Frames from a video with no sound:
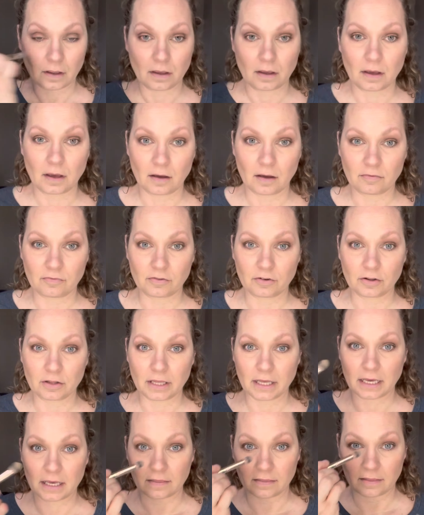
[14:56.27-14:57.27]
I feel
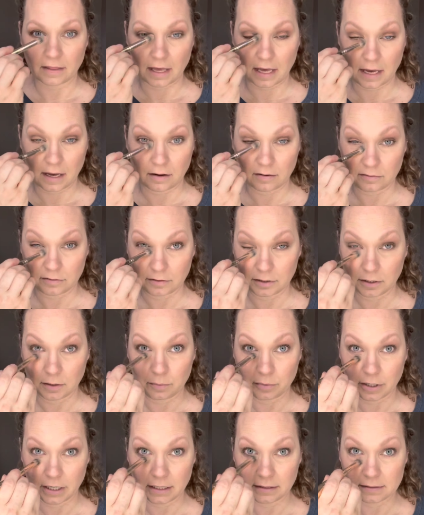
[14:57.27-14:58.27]
like that really
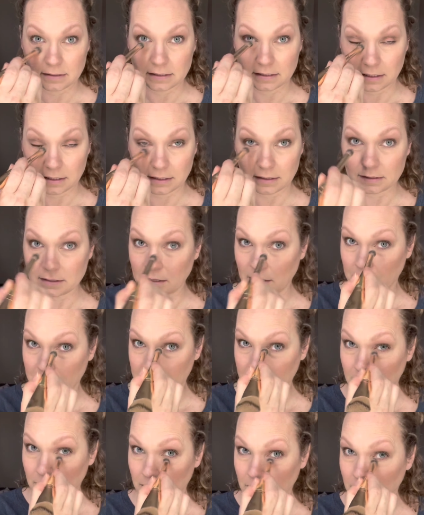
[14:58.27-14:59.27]
brightens things up
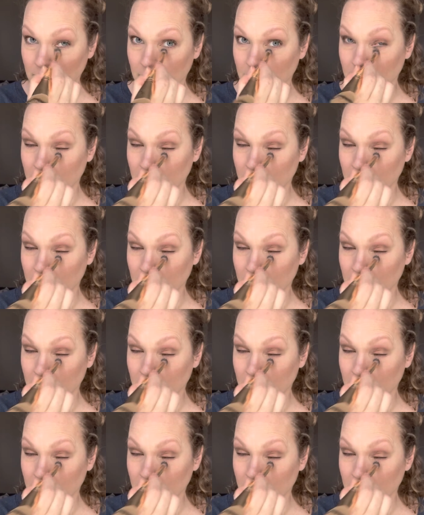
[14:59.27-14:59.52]
too.